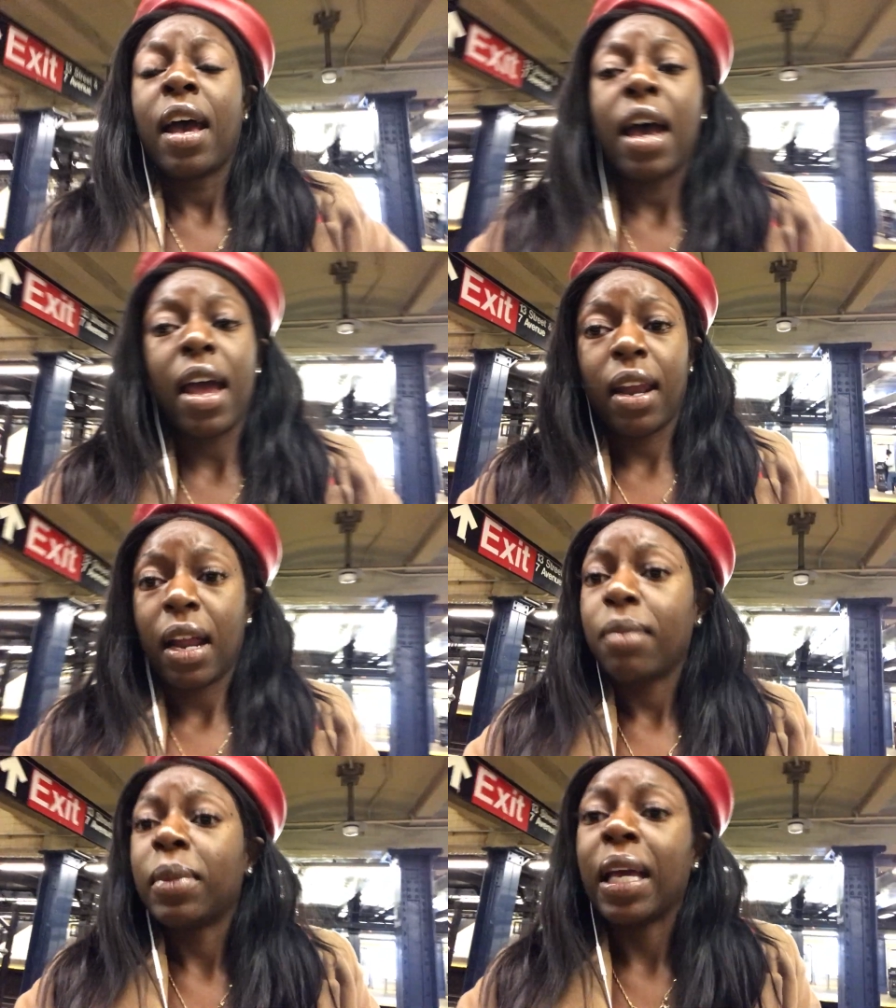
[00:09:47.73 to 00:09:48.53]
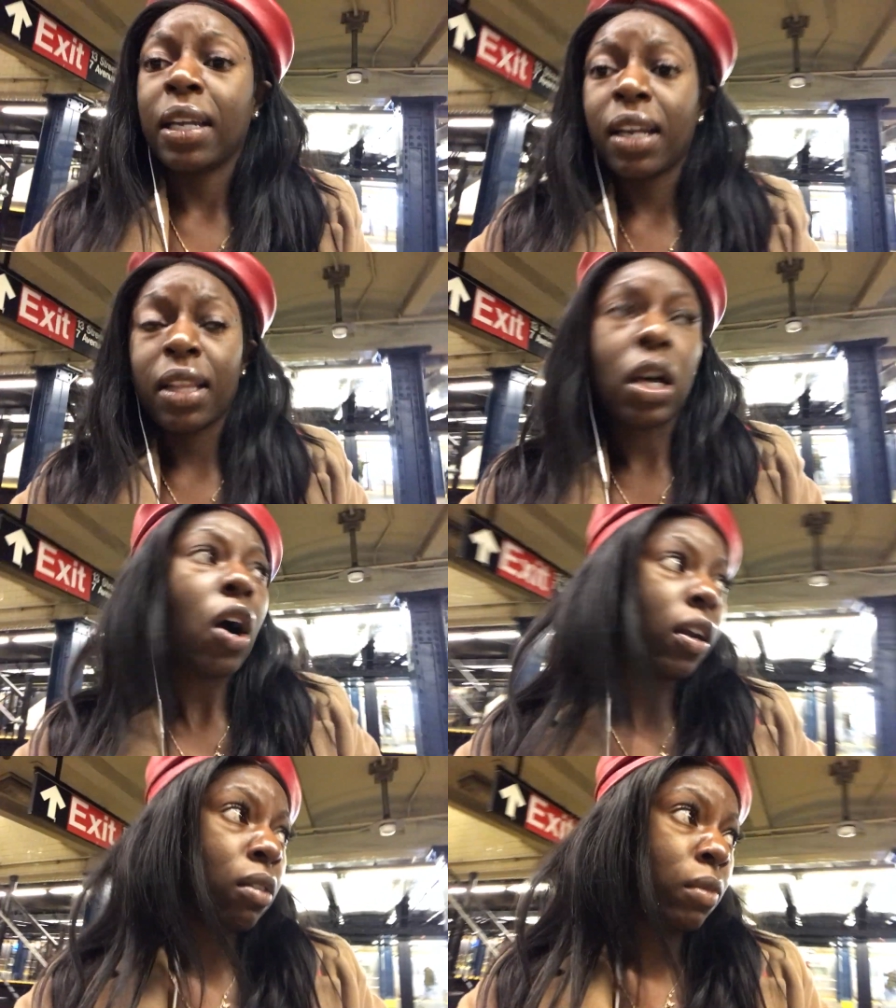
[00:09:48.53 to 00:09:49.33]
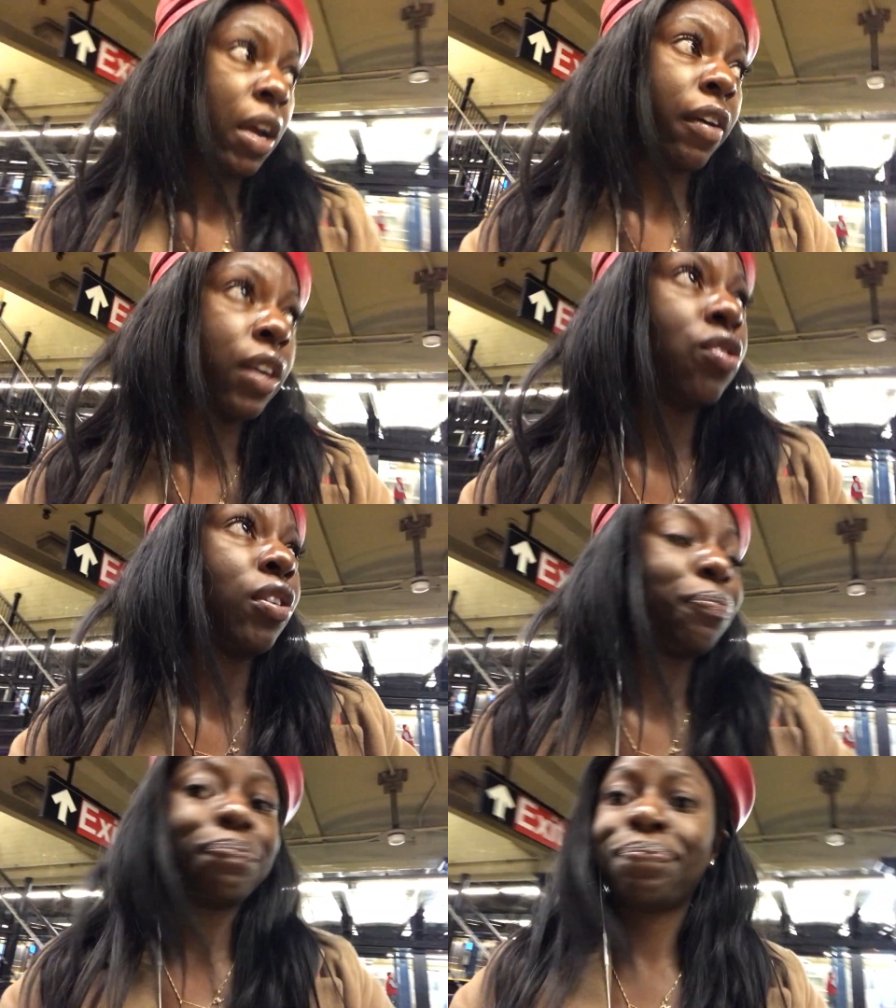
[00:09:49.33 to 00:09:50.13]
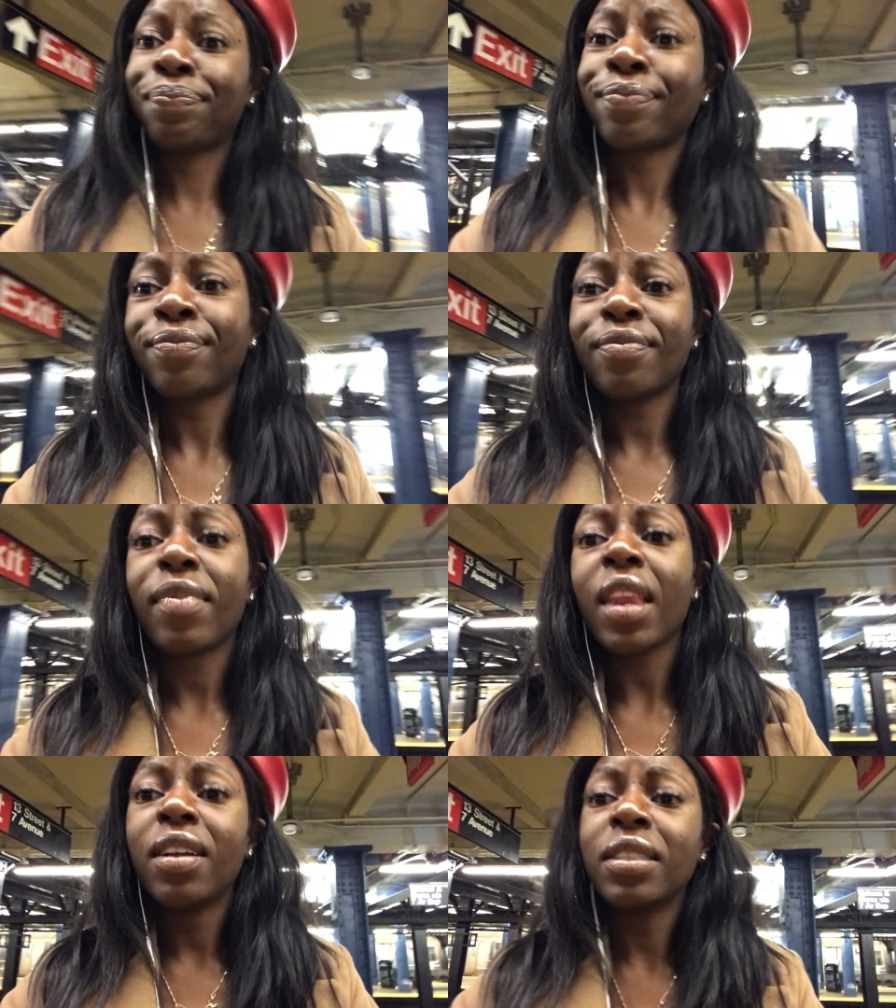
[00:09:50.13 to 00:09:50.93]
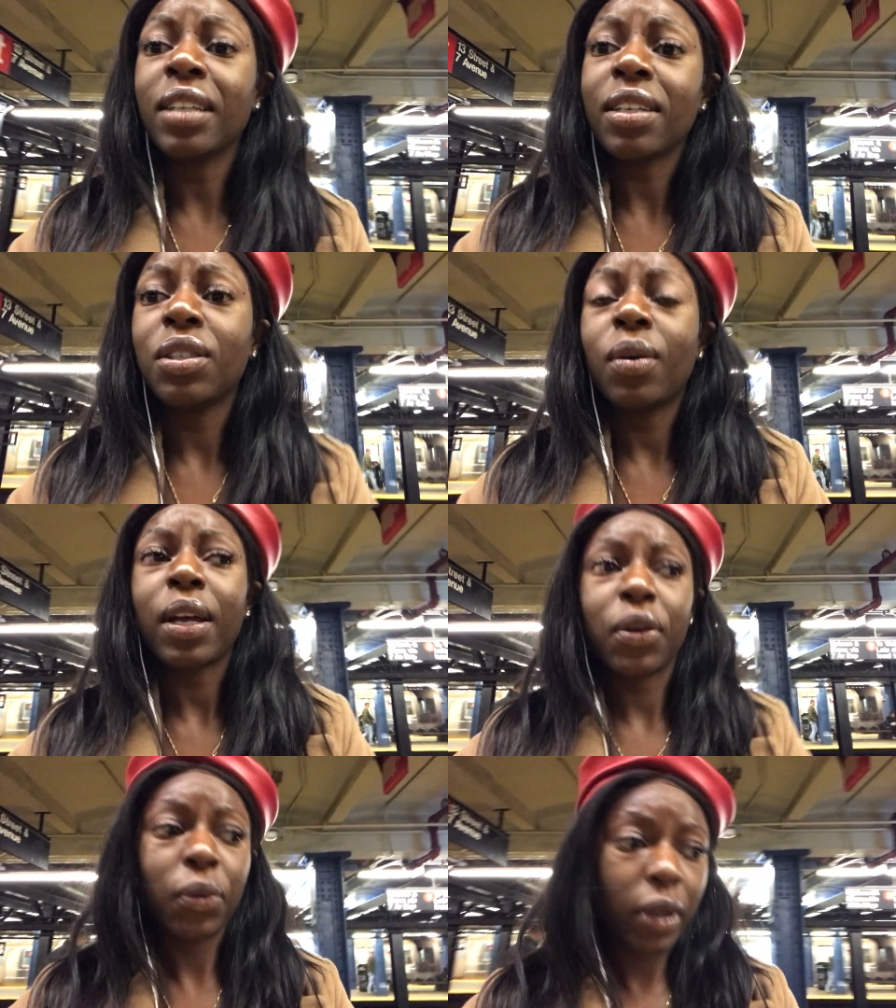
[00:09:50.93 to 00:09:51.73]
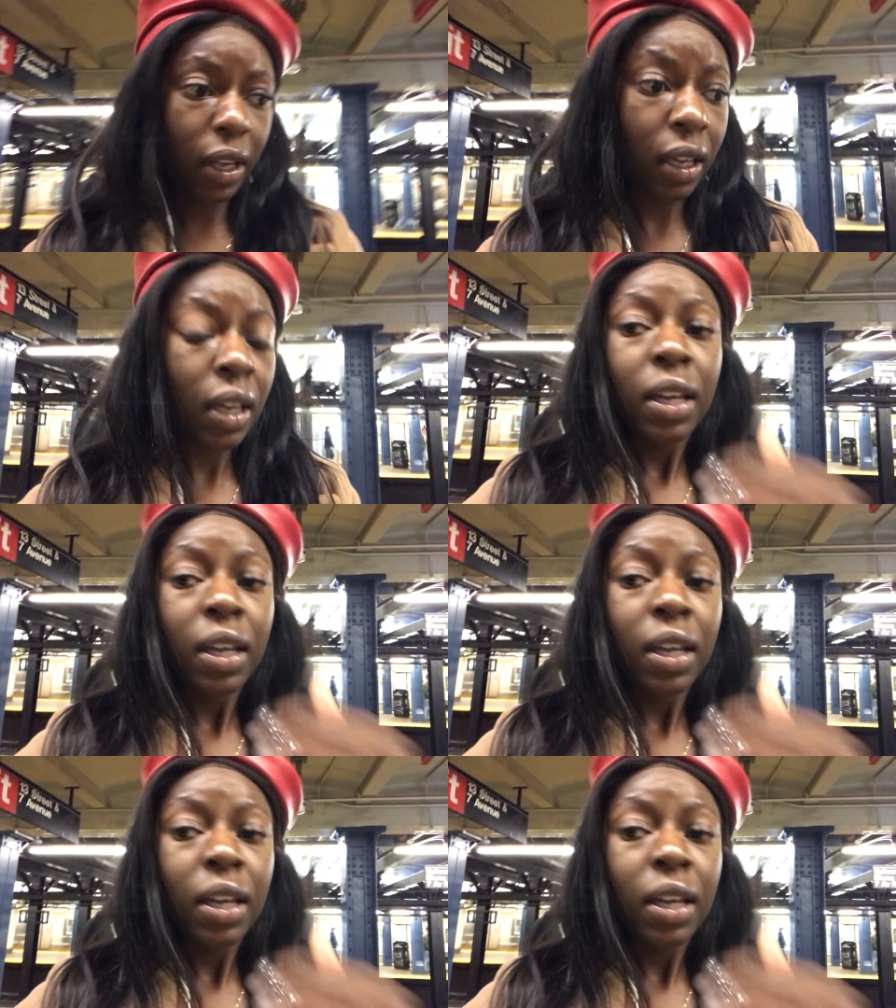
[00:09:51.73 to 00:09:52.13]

and I'm headed in the Harlem direction, which is actually quite annoying.